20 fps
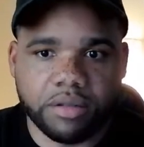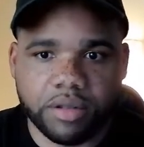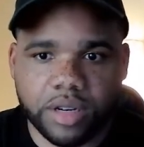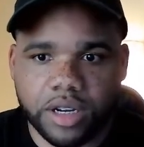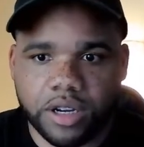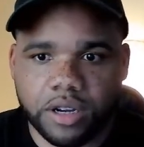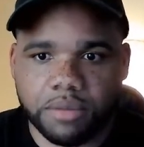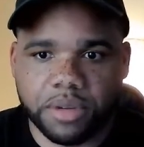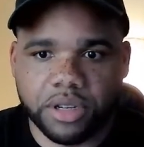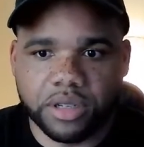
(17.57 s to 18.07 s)

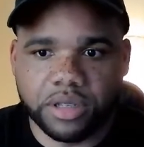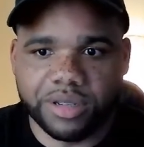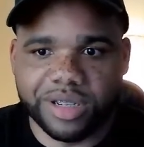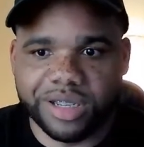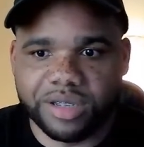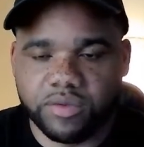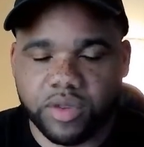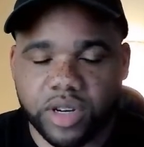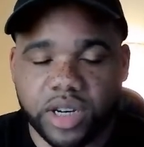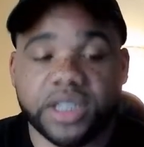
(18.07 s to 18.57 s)
Uh, most of us
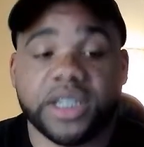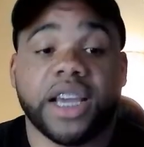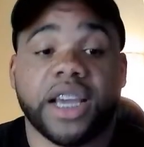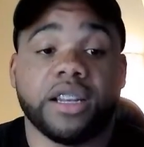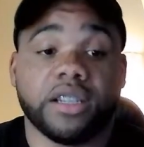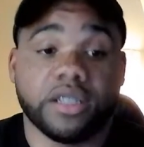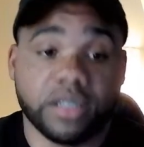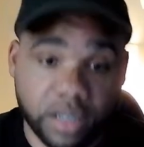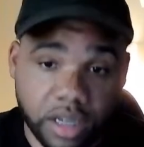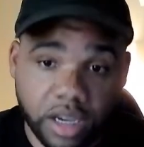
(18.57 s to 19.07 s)
were in
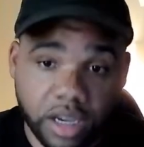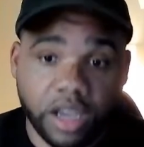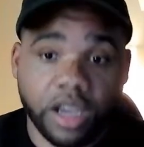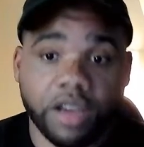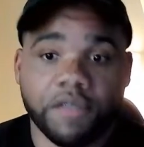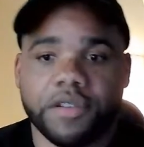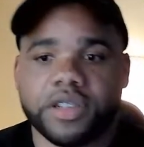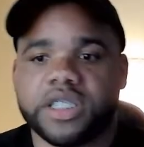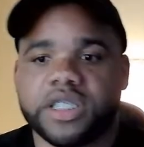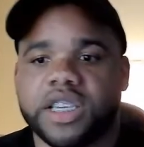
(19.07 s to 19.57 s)
Dallas
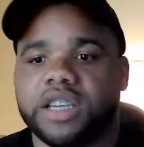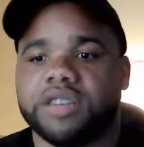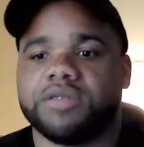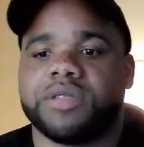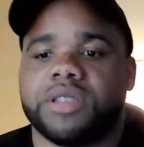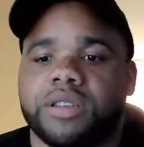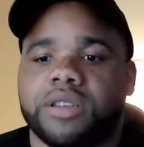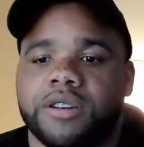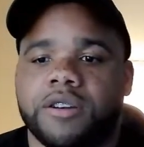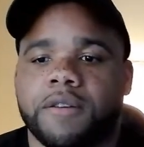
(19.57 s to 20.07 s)
for Tails'
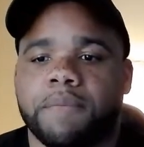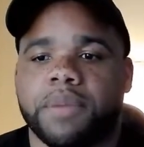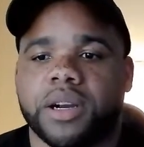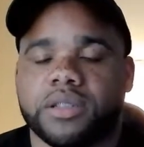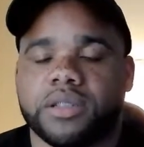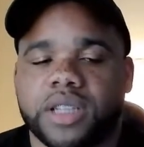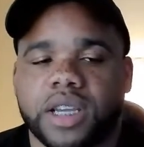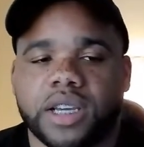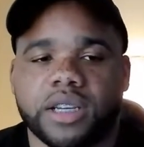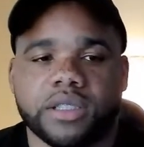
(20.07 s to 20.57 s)
uh, birthday.